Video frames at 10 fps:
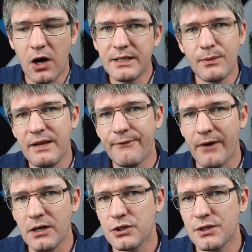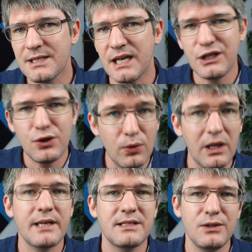are there any functions that you
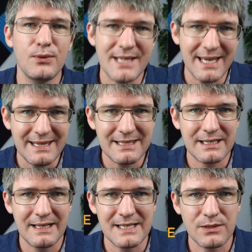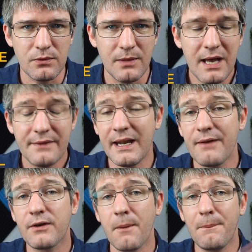like to use in the classroom that
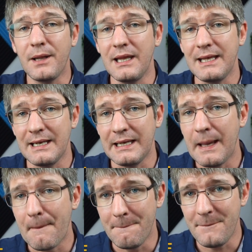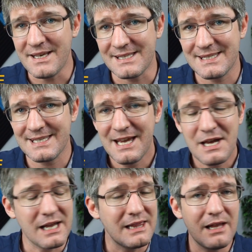I've completely missed?
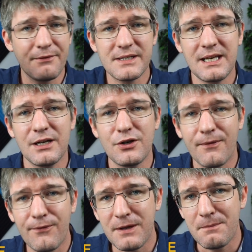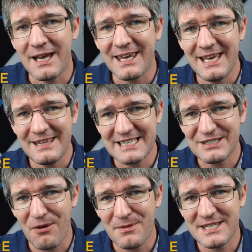I'd love to hear your feedback in
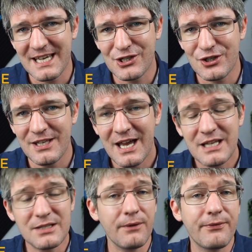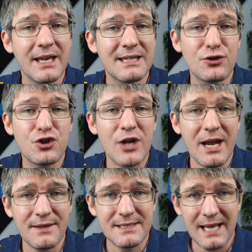that comment section. Don't forget to
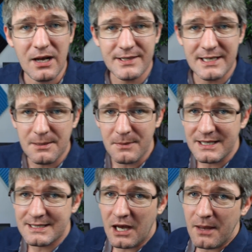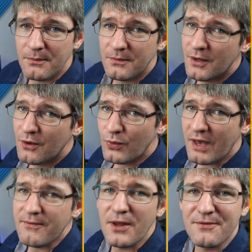share this out and in the meantime, we
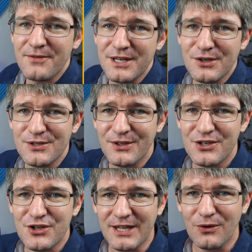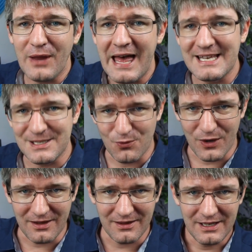have other videos on the channel as
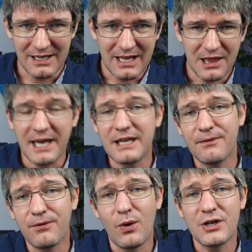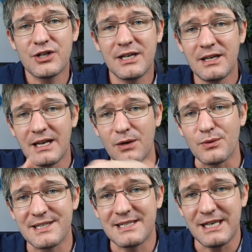well. Thank you for watching and I
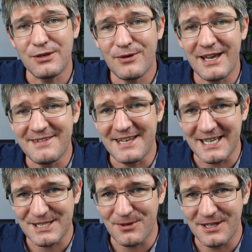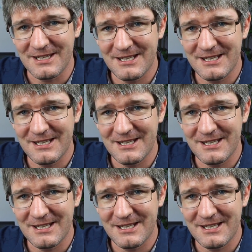will see you in the next one.